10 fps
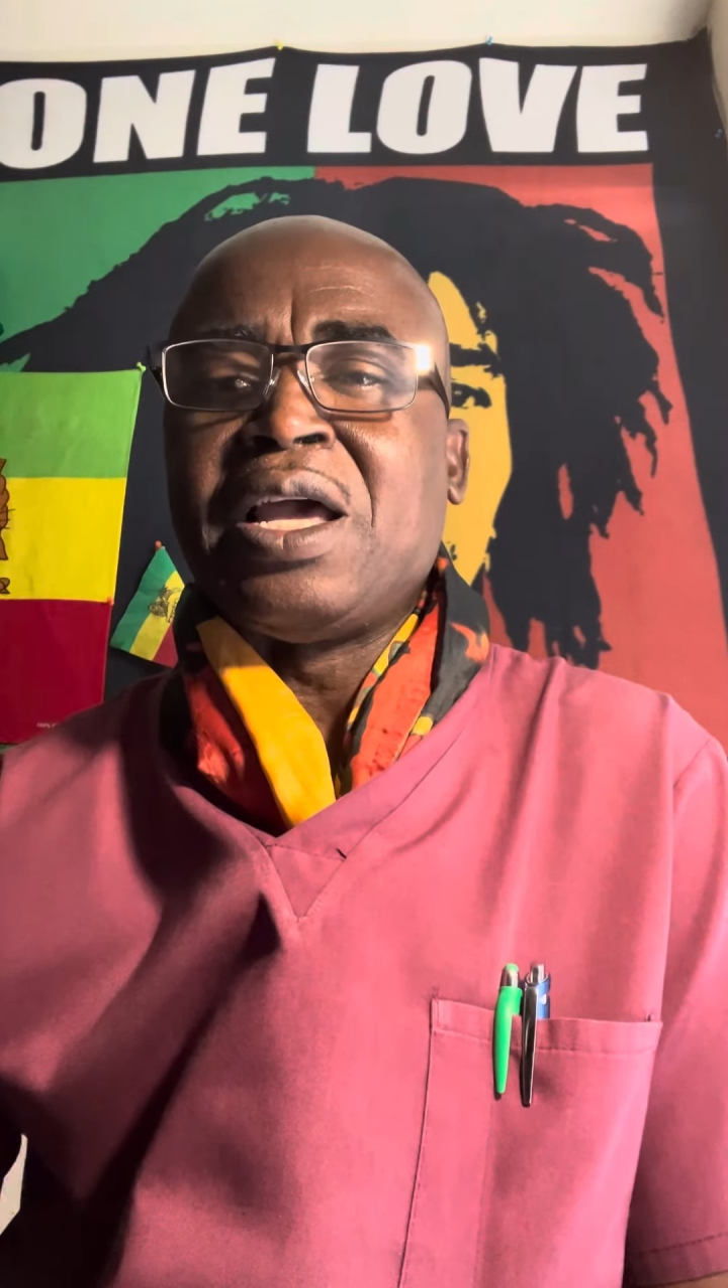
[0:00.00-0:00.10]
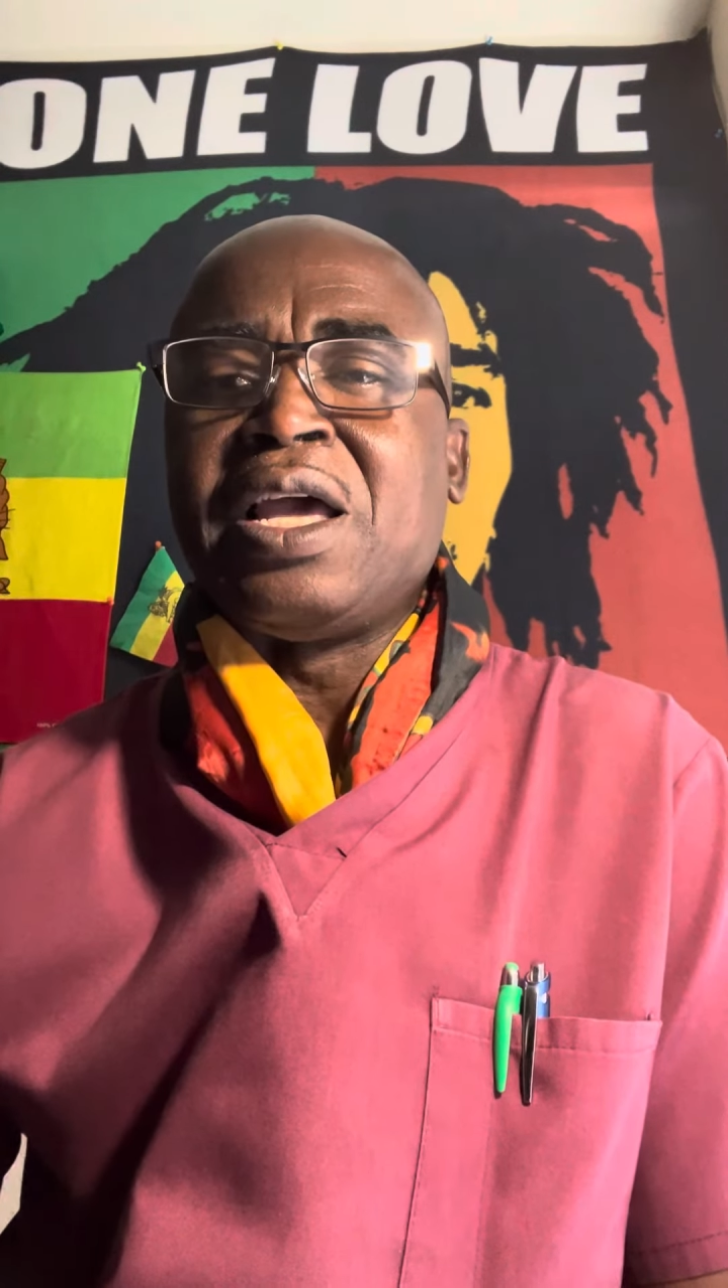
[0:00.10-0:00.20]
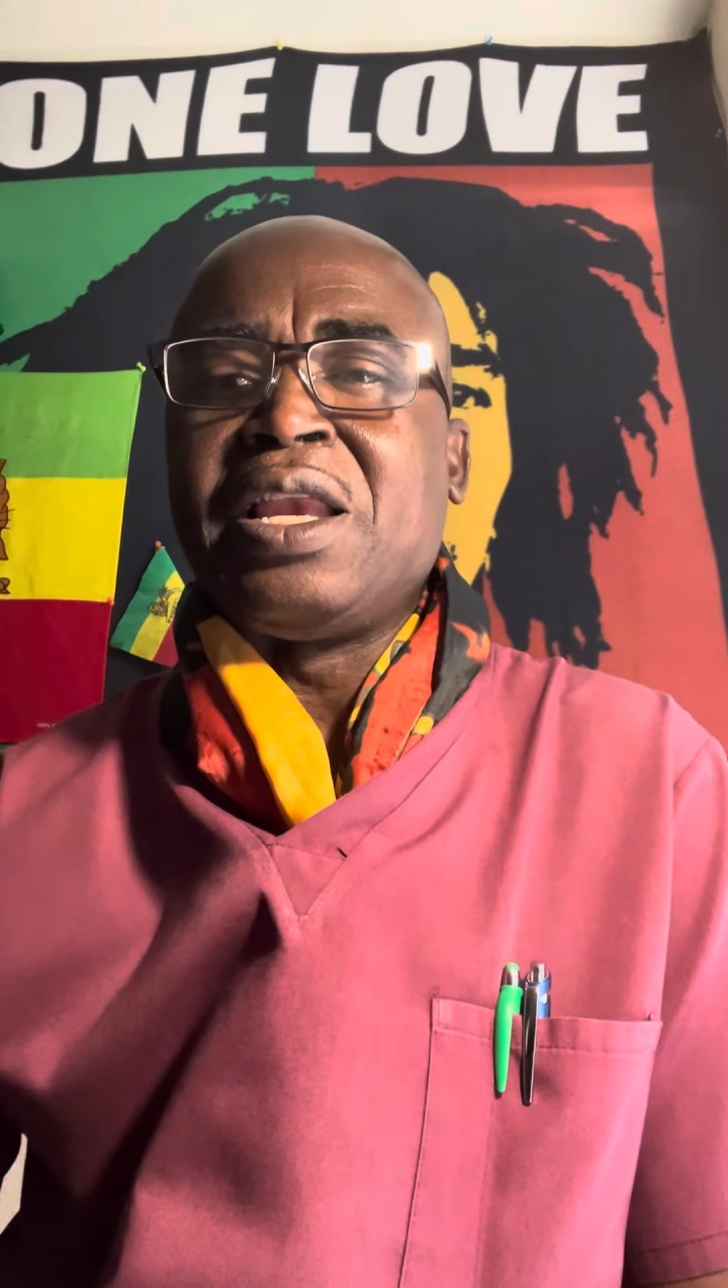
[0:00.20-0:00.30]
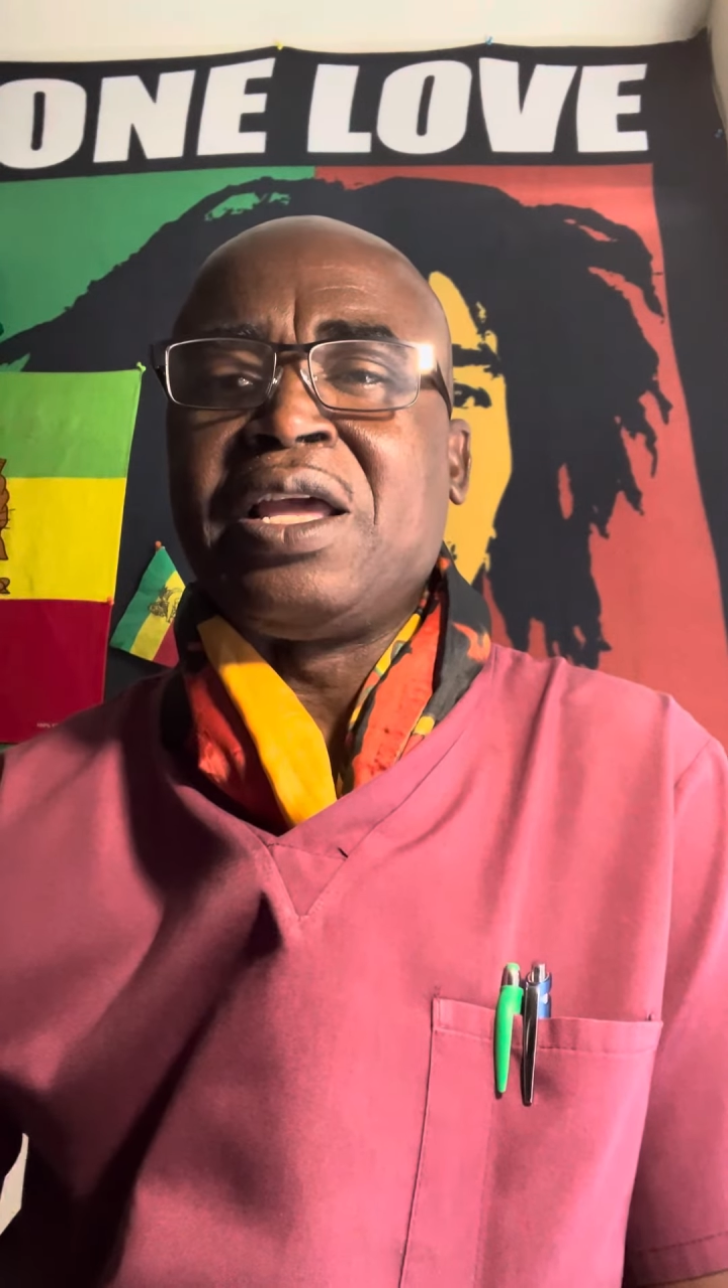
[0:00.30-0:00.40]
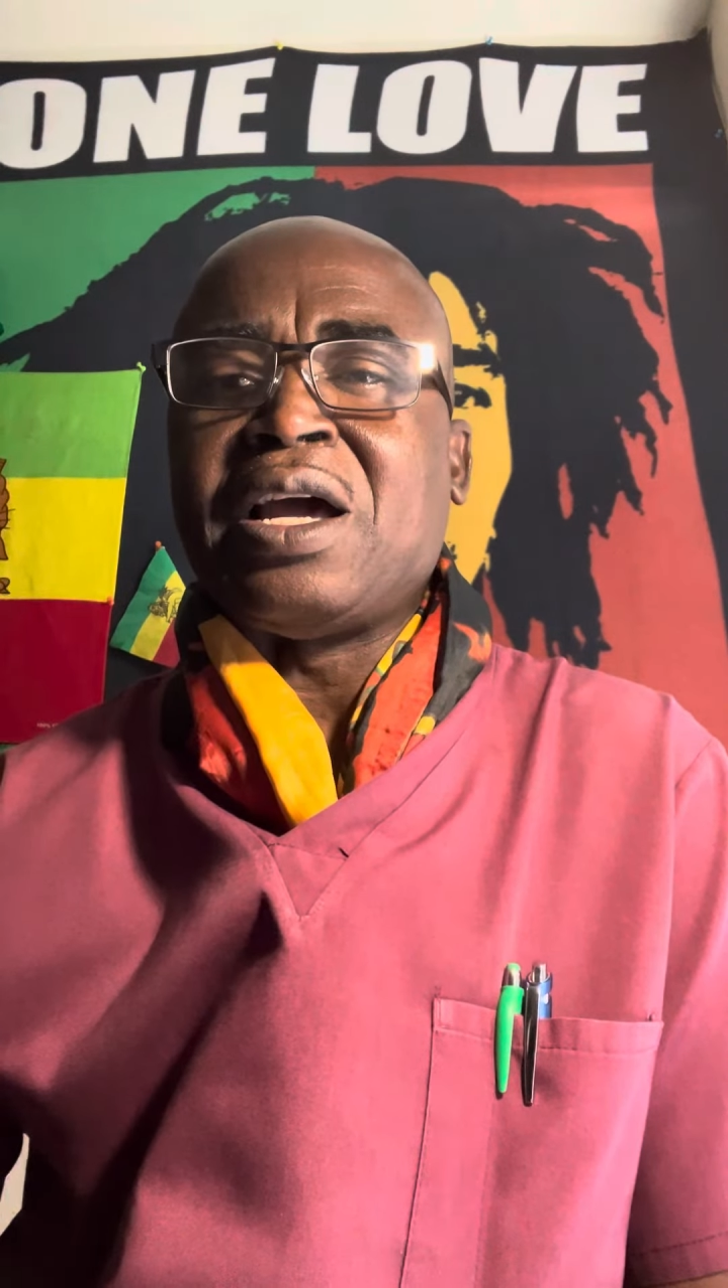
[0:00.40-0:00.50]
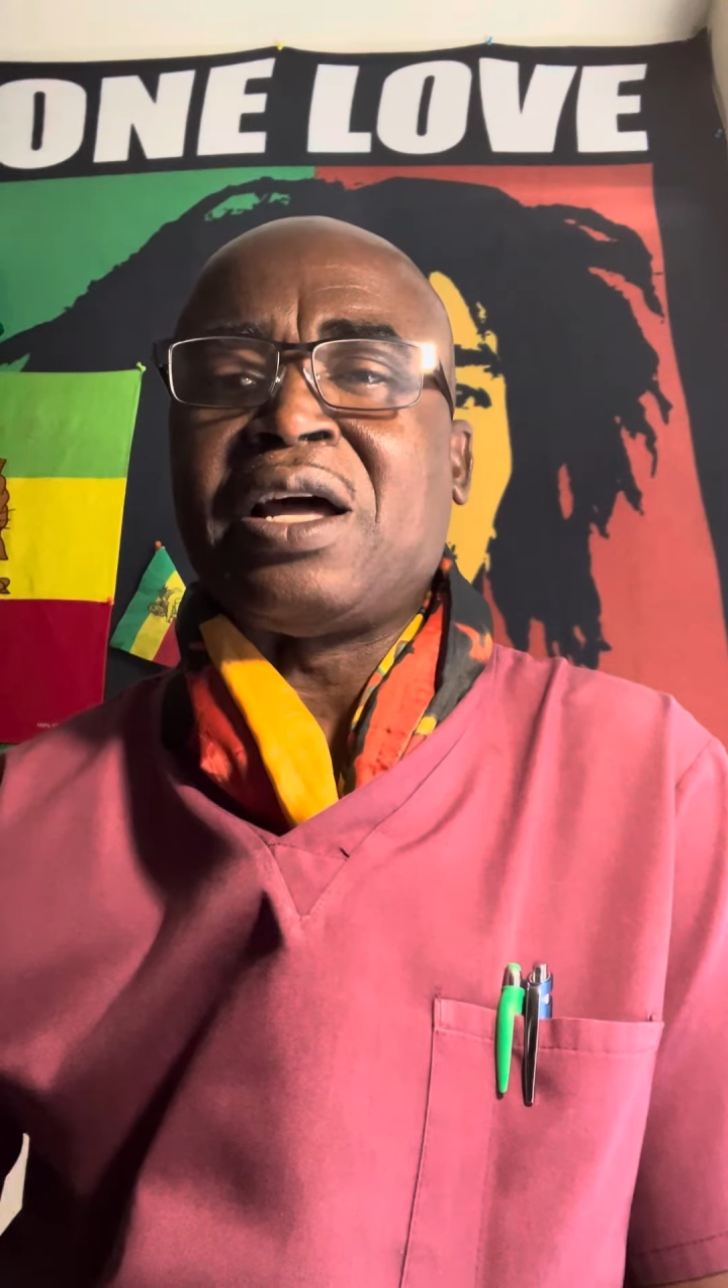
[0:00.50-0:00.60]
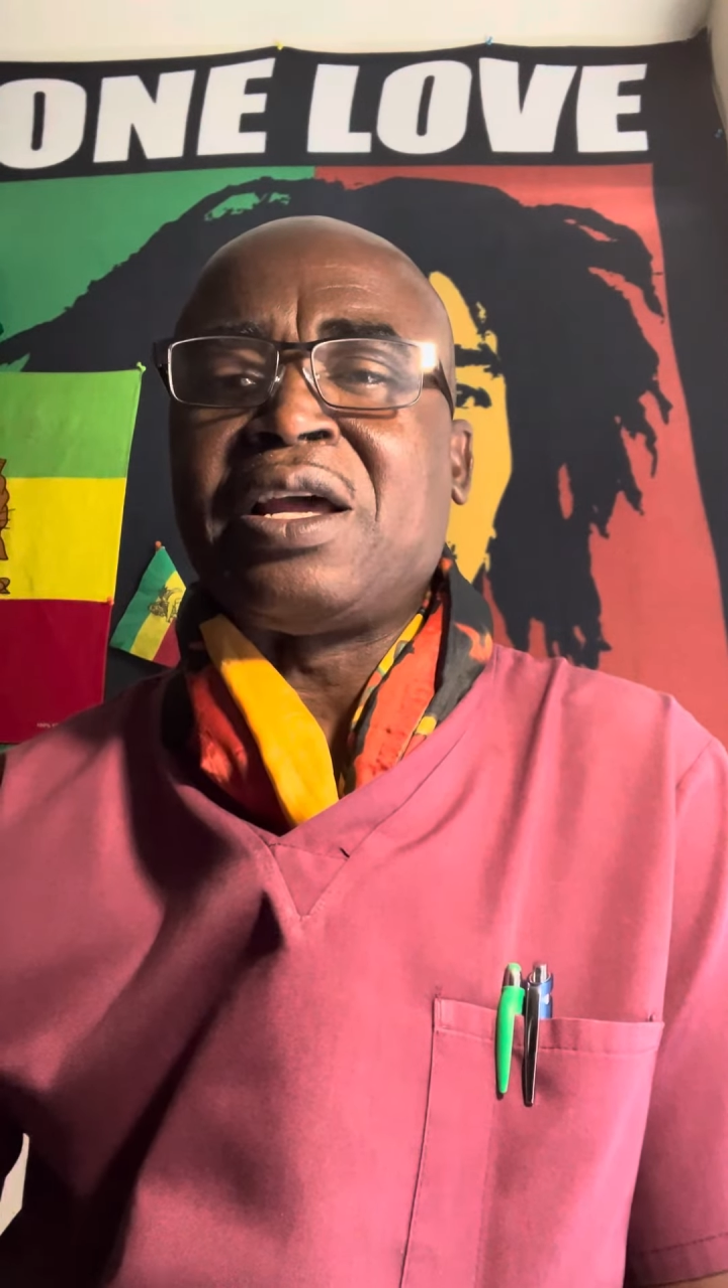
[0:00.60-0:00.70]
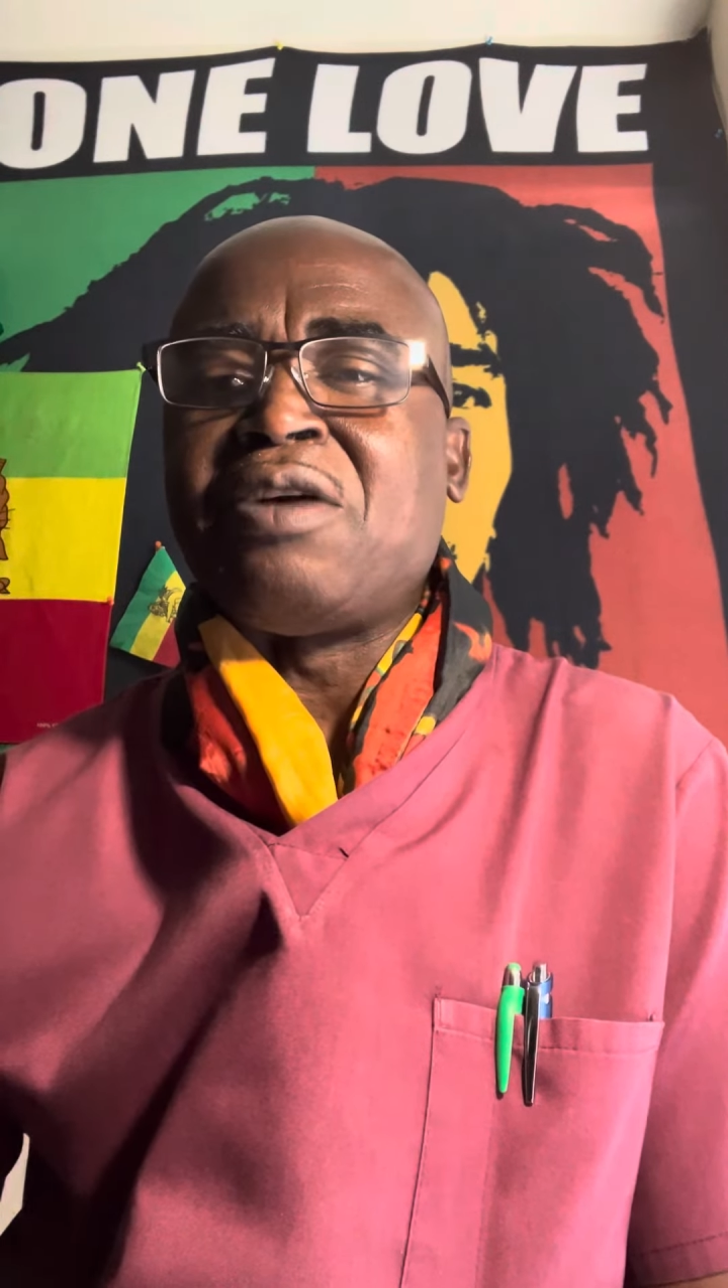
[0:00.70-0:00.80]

any and